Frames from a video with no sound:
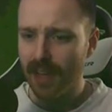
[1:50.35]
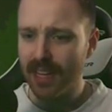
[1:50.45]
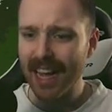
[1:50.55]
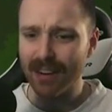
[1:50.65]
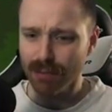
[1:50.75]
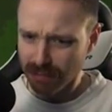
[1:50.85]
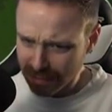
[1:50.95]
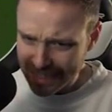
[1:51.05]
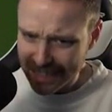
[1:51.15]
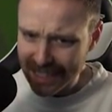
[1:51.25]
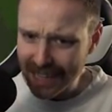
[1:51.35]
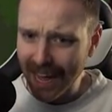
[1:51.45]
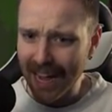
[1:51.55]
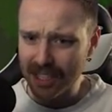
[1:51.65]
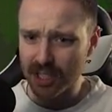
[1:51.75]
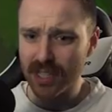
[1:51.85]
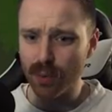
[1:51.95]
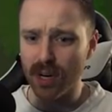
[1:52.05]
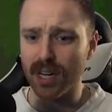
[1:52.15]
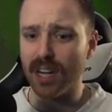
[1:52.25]
And you gotta really actually
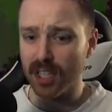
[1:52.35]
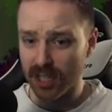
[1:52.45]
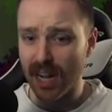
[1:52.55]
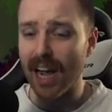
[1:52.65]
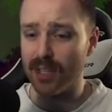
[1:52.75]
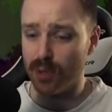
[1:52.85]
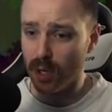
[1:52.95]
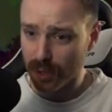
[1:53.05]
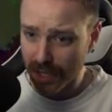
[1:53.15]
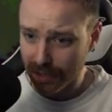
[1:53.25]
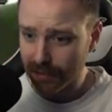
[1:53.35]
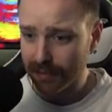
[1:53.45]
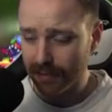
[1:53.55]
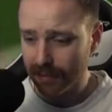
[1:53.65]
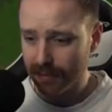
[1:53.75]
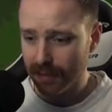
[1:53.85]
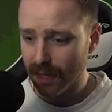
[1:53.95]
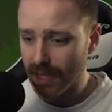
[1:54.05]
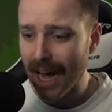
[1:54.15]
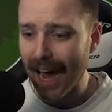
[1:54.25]
work on your dodge rolling.
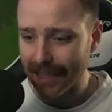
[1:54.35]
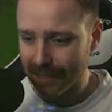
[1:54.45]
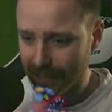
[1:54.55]
A lot.